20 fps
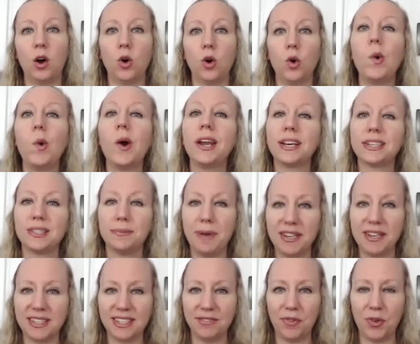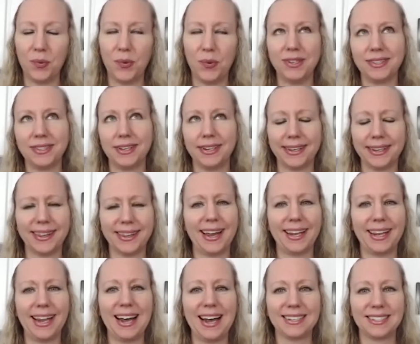quite expensive, the ones that
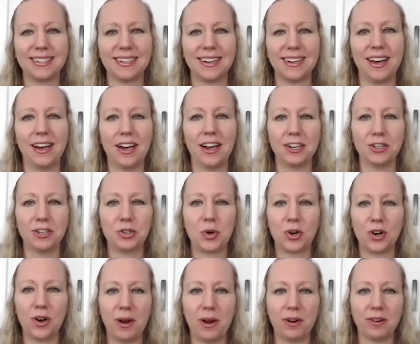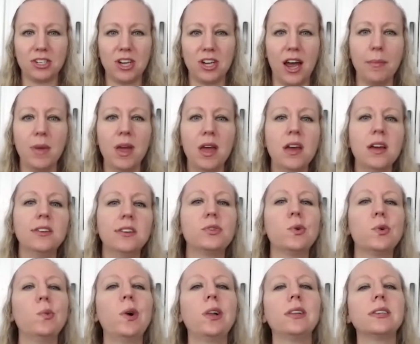last a shorter amount of time.
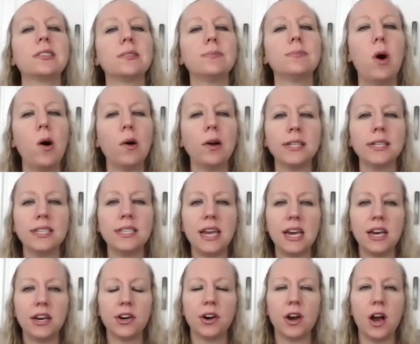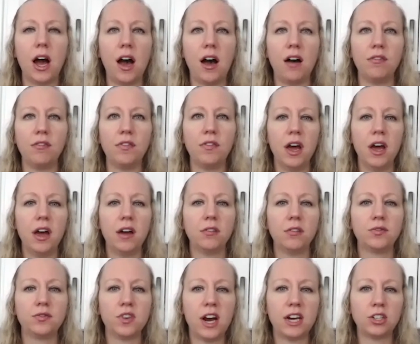So while a small container of
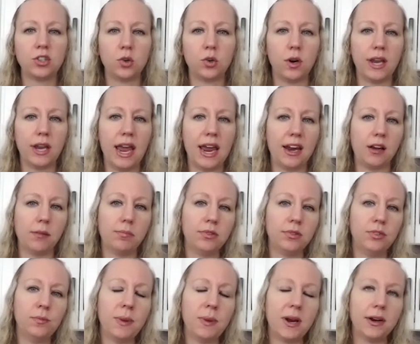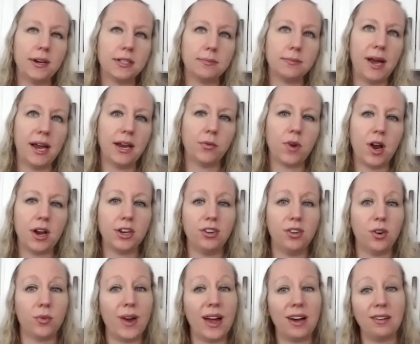fresh organic blueberries might run you
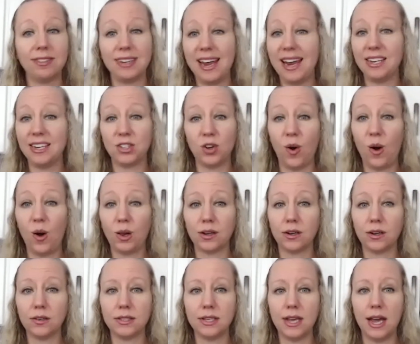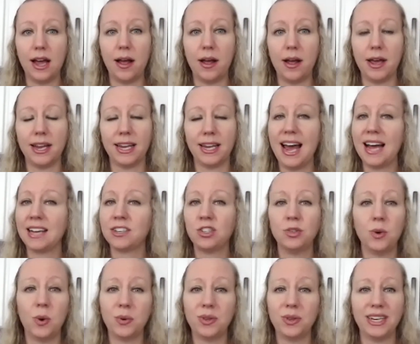around $8 and last
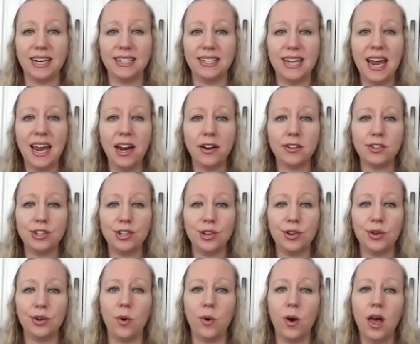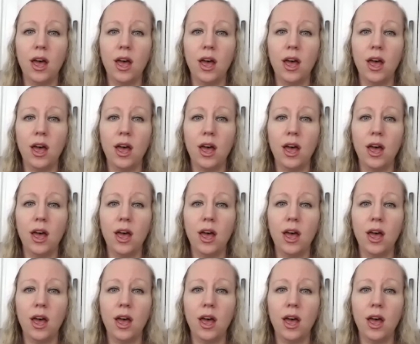you only a day or two,